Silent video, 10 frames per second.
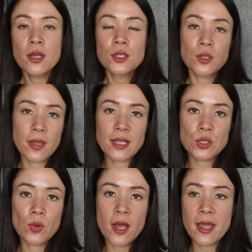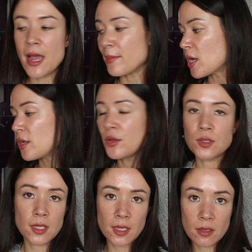So that's why I'm not
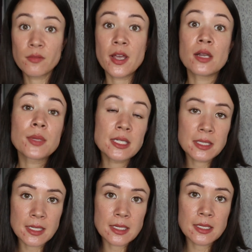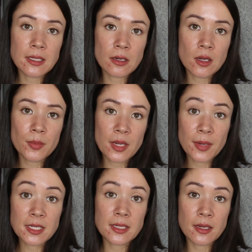using the vitamin C serum in
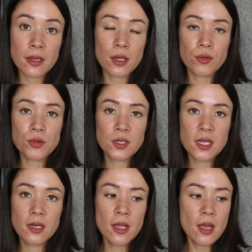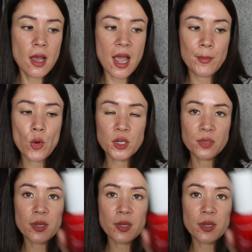my skincare routine. I'm going to